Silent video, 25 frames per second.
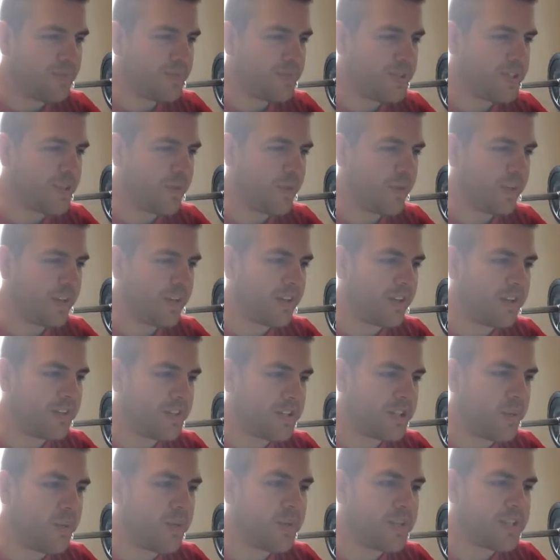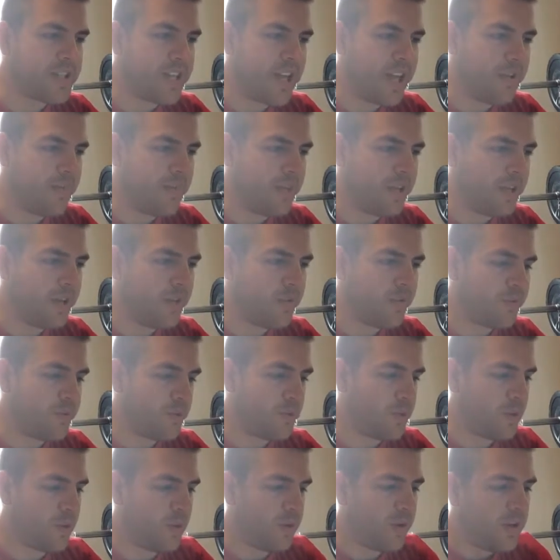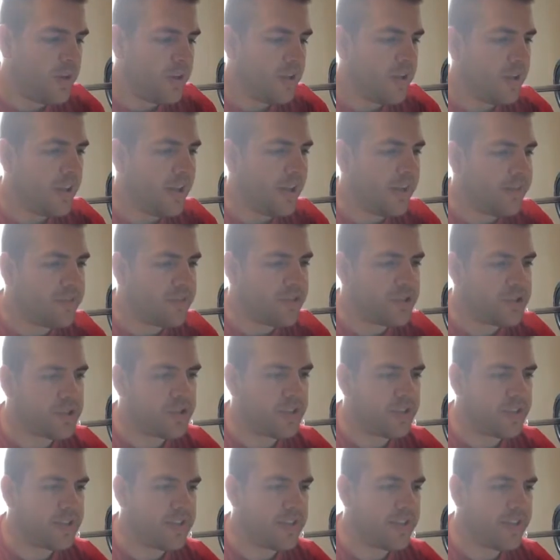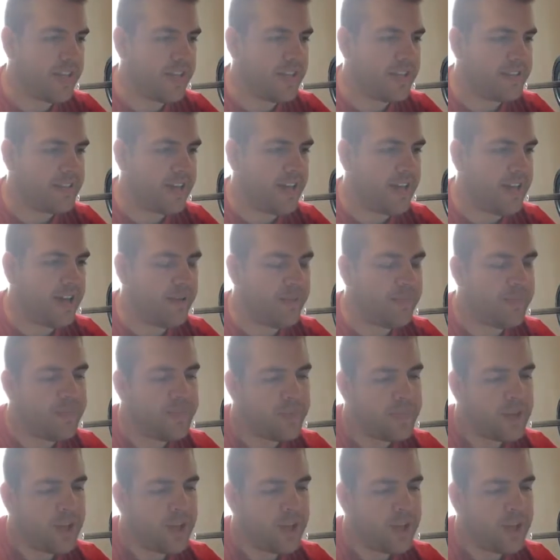someone signed me up for life insurance at that time.